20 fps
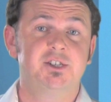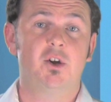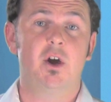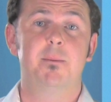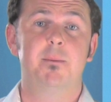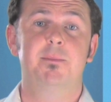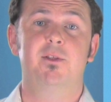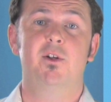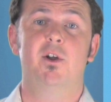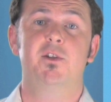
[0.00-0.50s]

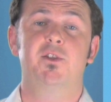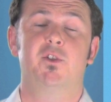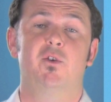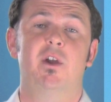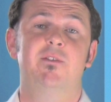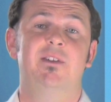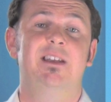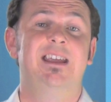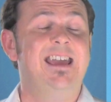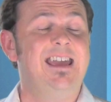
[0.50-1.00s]
time slots or
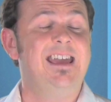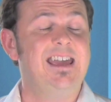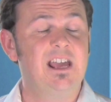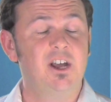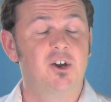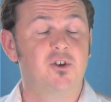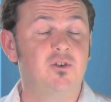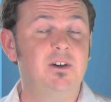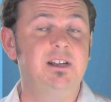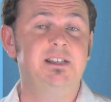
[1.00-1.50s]
even
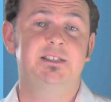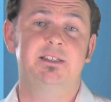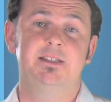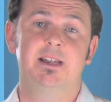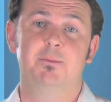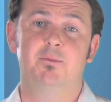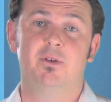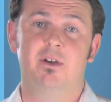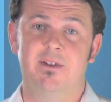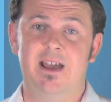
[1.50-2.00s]
increase the
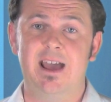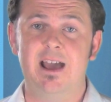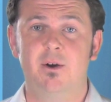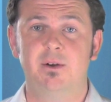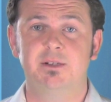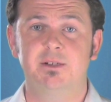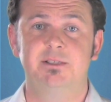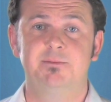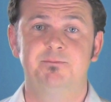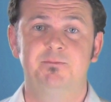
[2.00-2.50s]
number of
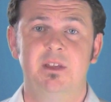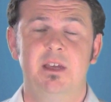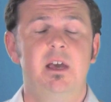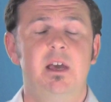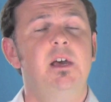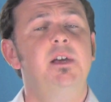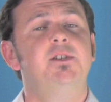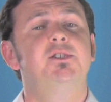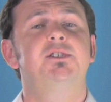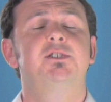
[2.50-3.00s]
hours,
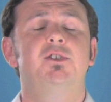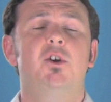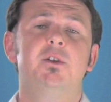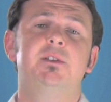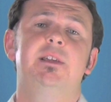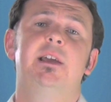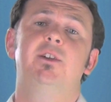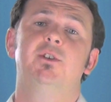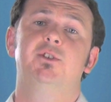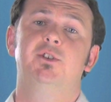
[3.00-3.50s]
just
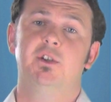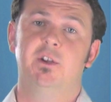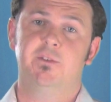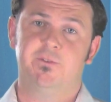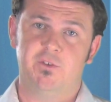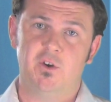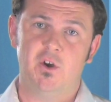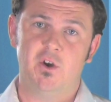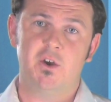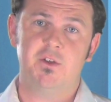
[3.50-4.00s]
contact your tutor
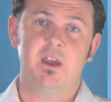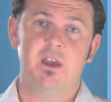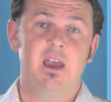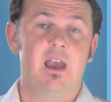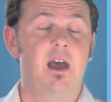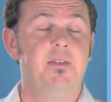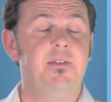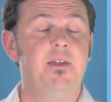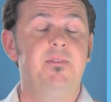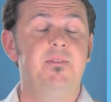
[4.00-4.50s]
first
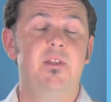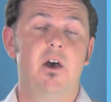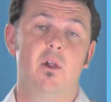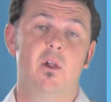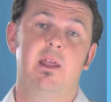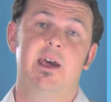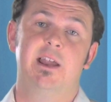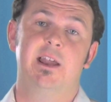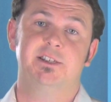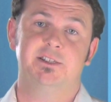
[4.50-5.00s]
and then
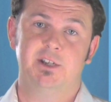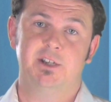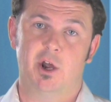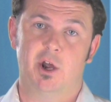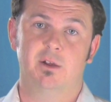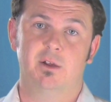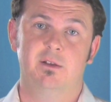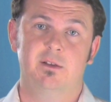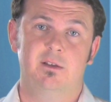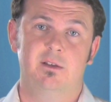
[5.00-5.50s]
they'll let us know.
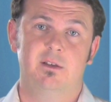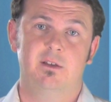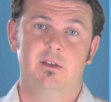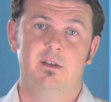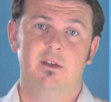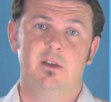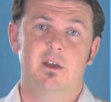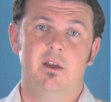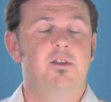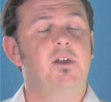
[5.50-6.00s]

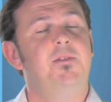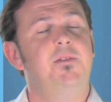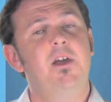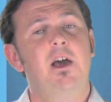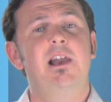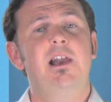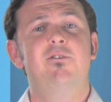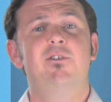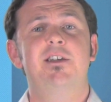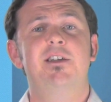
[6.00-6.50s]
So the
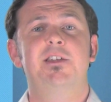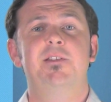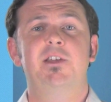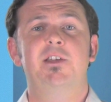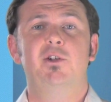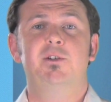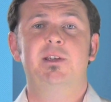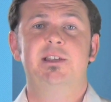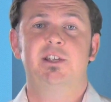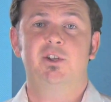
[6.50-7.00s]
only reason that
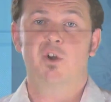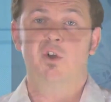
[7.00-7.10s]
you'll need to